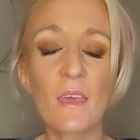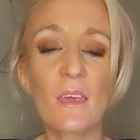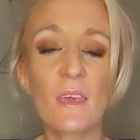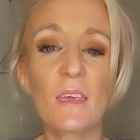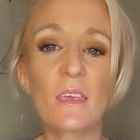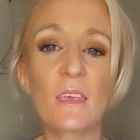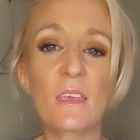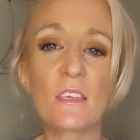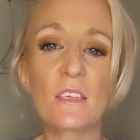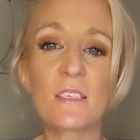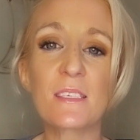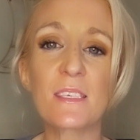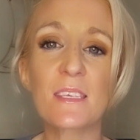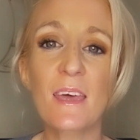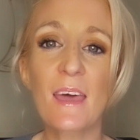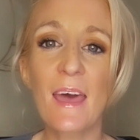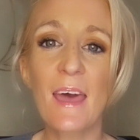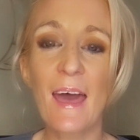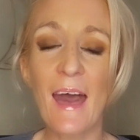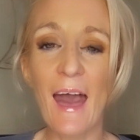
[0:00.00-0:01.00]
is
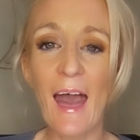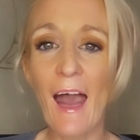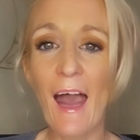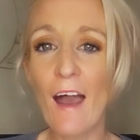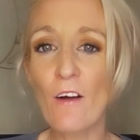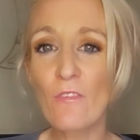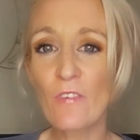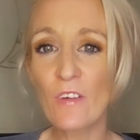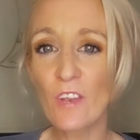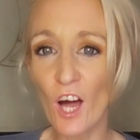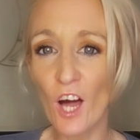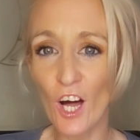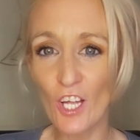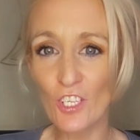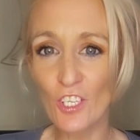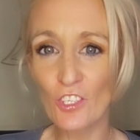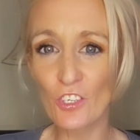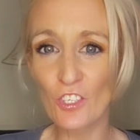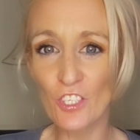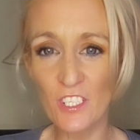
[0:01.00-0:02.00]
have an
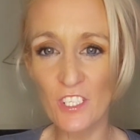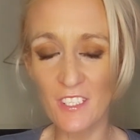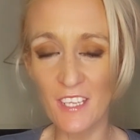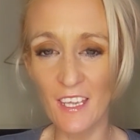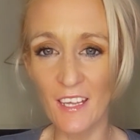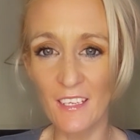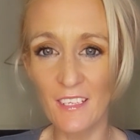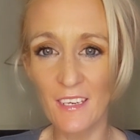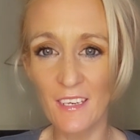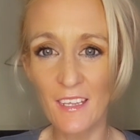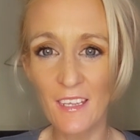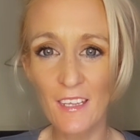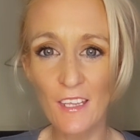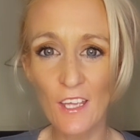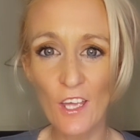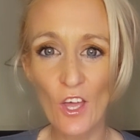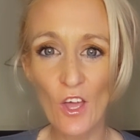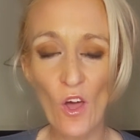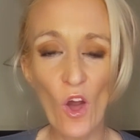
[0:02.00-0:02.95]
understanding